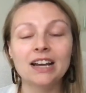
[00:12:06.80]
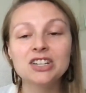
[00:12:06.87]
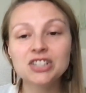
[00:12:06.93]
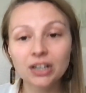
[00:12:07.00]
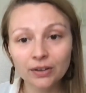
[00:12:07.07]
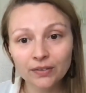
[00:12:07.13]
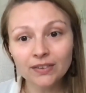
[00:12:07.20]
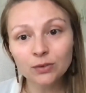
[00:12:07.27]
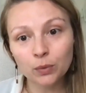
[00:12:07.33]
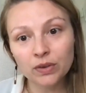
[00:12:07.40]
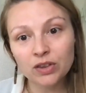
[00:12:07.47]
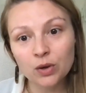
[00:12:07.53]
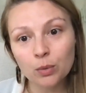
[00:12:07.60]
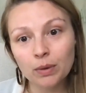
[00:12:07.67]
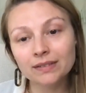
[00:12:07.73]
share this with
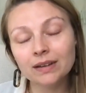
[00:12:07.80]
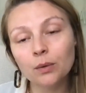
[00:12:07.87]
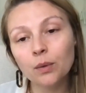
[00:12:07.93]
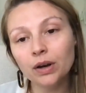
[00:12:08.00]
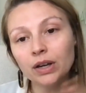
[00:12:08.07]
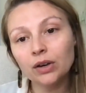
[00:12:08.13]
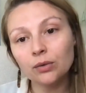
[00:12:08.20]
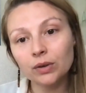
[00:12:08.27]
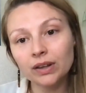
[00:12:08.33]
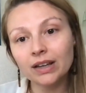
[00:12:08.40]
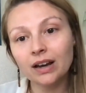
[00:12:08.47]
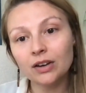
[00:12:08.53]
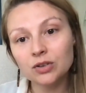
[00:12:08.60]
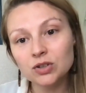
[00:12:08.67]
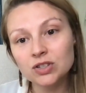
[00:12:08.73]
you because I want you to really
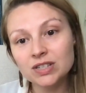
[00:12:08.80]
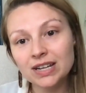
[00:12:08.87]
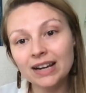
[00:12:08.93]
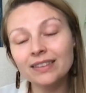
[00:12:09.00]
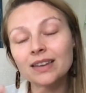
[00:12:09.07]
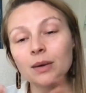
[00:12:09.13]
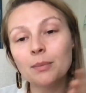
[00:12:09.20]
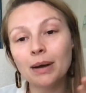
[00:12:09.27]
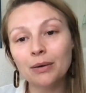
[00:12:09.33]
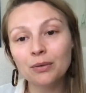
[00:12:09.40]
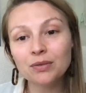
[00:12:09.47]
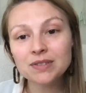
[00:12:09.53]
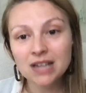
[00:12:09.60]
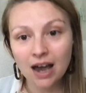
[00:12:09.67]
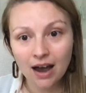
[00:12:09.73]
understand the amount
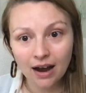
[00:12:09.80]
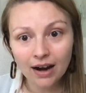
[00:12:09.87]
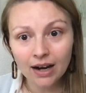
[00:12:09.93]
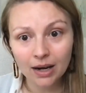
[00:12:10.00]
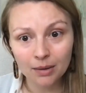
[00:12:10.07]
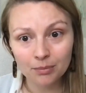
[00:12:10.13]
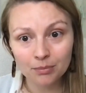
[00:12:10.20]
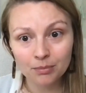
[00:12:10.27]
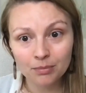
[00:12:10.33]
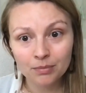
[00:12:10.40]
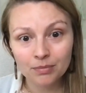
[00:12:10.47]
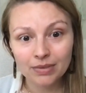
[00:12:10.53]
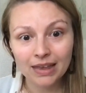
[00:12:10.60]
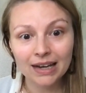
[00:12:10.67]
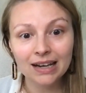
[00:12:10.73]
of time
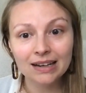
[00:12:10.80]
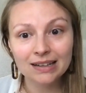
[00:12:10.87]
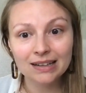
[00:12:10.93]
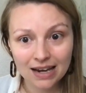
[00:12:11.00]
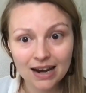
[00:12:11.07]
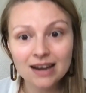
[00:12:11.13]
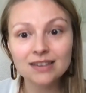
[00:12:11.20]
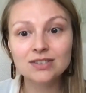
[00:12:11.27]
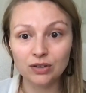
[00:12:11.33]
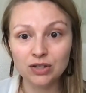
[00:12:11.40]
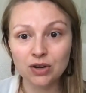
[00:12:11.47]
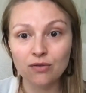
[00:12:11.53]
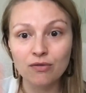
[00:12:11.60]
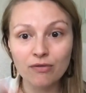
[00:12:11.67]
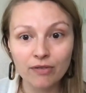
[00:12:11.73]
that it takes
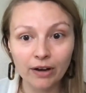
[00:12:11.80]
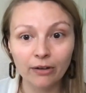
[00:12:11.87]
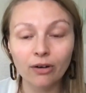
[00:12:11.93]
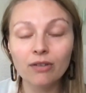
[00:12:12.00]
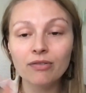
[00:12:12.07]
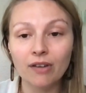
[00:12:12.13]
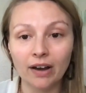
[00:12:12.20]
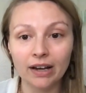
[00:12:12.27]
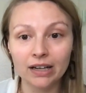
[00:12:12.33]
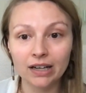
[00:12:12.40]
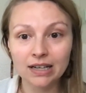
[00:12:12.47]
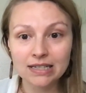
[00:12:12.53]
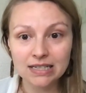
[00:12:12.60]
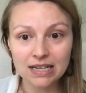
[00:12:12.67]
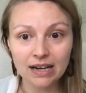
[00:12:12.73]
to verify an
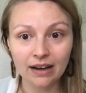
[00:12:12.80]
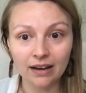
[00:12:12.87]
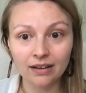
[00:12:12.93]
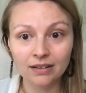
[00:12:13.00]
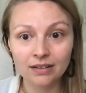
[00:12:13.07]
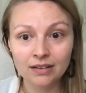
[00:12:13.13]
idea,